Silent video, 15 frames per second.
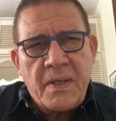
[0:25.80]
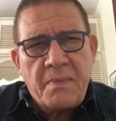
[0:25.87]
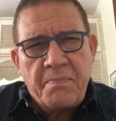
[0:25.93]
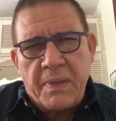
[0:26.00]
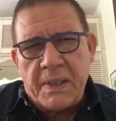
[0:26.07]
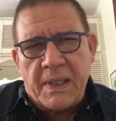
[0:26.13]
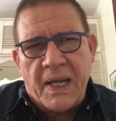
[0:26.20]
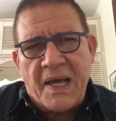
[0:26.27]

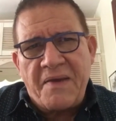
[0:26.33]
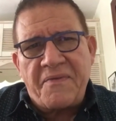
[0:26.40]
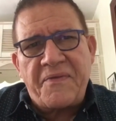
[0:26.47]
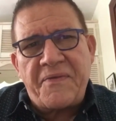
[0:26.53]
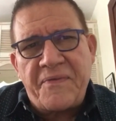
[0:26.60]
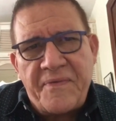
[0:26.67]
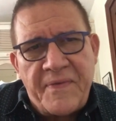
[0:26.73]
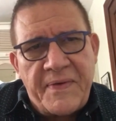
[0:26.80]
But life
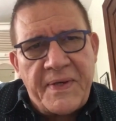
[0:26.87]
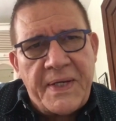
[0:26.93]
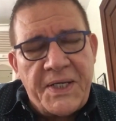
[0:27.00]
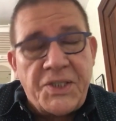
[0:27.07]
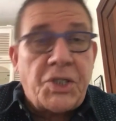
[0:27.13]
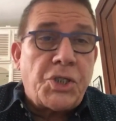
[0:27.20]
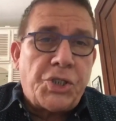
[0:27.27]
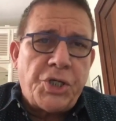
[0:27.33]

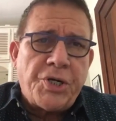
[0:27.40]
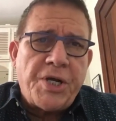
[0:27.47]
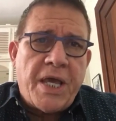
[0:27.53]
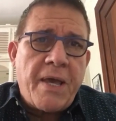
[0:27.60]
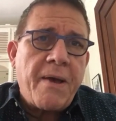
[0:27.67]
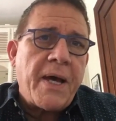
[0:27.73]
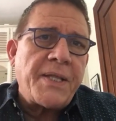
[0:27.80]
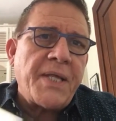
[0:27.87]
is a
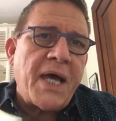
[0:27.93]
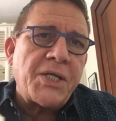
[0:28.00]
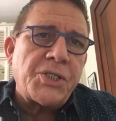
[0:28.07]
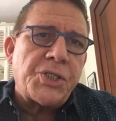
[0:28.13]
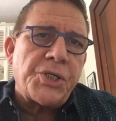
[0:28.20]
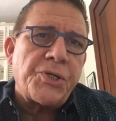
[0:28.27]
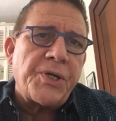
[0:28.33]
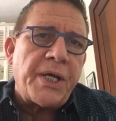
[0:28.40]
journey, and that
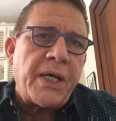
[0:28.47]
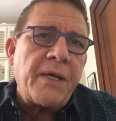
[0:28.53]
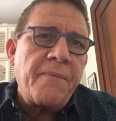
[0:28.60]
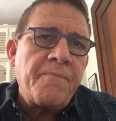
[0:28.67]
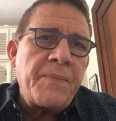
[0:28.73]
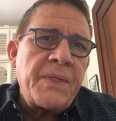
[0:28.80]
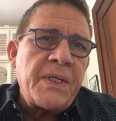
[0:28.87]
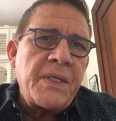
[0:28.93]

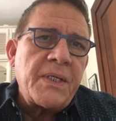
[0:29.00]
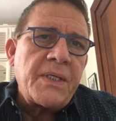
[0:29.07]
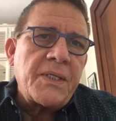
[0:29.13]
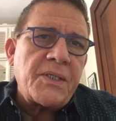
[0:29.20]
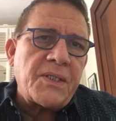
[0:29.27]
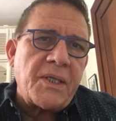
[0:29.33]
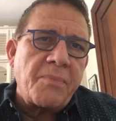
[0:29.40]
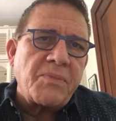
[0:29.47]
journey
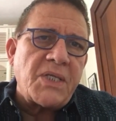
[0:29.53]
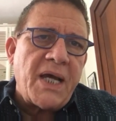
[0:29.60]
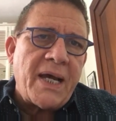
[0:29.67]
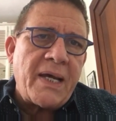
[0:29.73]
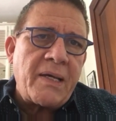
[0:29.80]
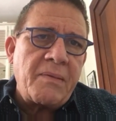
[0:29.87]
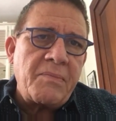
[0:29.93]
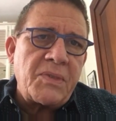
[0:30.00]

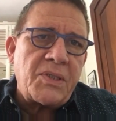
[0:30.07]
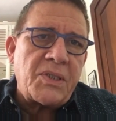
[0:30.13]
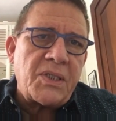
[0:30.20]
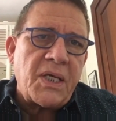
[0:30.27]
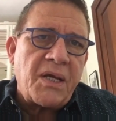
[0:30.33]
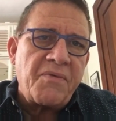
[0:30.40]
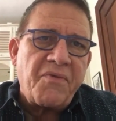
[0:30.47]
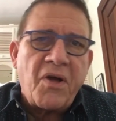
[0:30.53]
sometimes
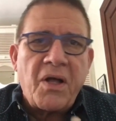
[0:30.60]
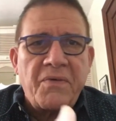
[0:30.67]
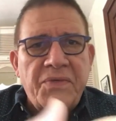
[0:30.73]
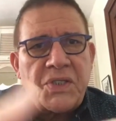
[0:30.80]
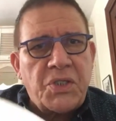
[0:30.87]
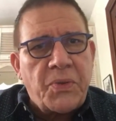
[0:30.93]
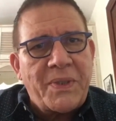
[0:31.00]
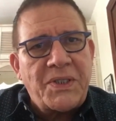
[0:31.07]

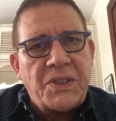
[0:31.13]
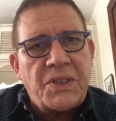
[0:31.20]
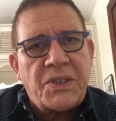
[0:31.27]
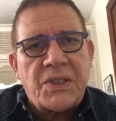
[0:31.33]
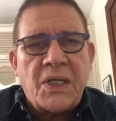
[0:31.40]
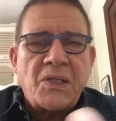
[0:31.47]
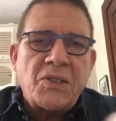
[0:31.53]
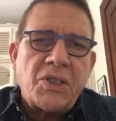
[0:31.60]
involves
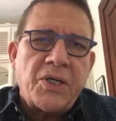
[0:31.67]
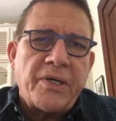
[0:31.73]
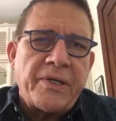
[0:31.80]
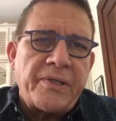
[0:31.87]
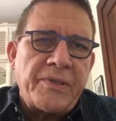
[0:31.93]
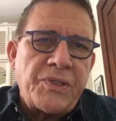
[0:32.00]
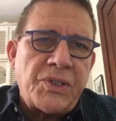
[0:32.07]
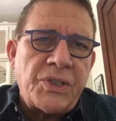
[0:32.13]
twists and
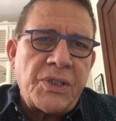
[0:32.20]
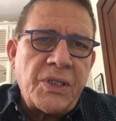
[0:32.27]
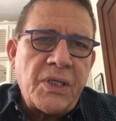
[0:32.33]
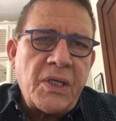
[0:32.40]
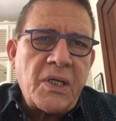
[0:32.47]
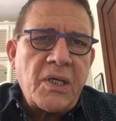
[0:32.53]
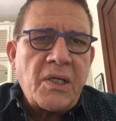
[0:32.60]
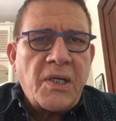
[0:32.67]
turns.
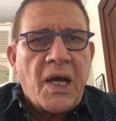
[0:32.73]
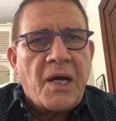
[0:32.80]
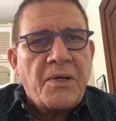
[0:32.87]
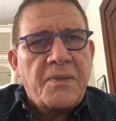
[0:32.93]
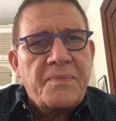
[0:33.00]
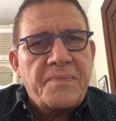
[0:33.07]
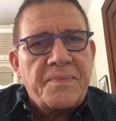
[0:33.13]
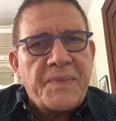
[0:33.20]

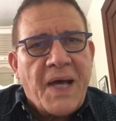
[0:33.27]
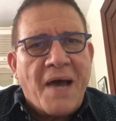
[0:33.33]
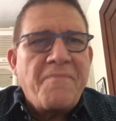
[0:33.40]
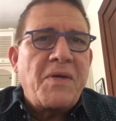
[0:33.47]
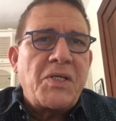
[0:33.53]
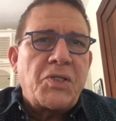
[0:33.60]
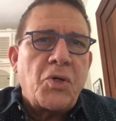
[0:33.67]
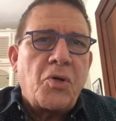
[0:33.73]
Now, I've
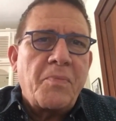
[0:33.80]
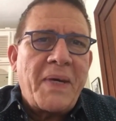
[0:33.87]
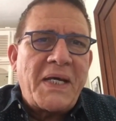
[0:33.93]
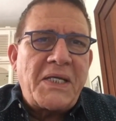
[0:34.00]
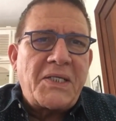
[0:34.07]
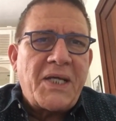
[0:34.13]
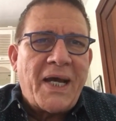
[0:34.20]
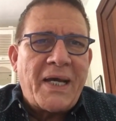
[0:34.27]
been told
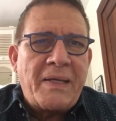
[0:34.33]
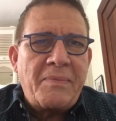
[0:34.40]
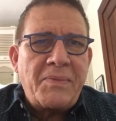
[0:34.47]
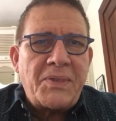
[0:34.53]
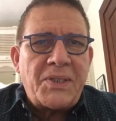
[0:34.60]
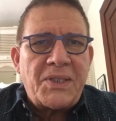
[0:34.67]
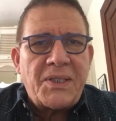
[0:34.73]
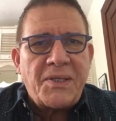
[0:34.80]
many times
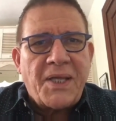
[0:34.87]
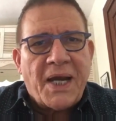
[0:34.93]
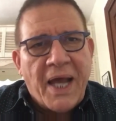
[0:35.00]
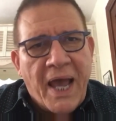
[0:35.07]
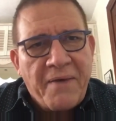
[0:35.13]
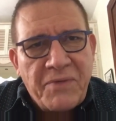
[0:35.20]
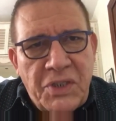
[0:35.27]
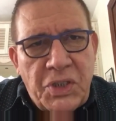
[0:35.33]
that I
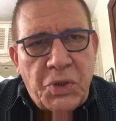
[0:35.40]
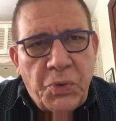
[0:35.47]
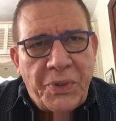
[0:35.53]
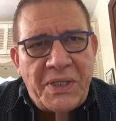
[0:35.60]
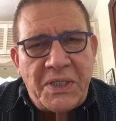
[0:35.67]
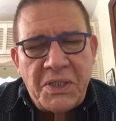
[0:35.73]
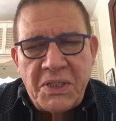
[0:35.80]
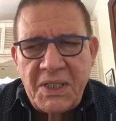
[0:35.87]
have a
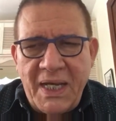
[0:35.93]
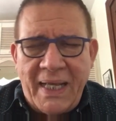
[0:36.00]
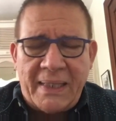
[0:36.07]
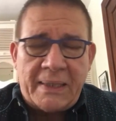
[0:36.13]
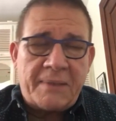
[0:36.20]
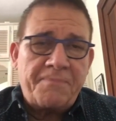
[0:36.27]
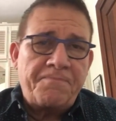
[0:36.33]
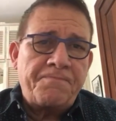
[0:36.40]
story to tell.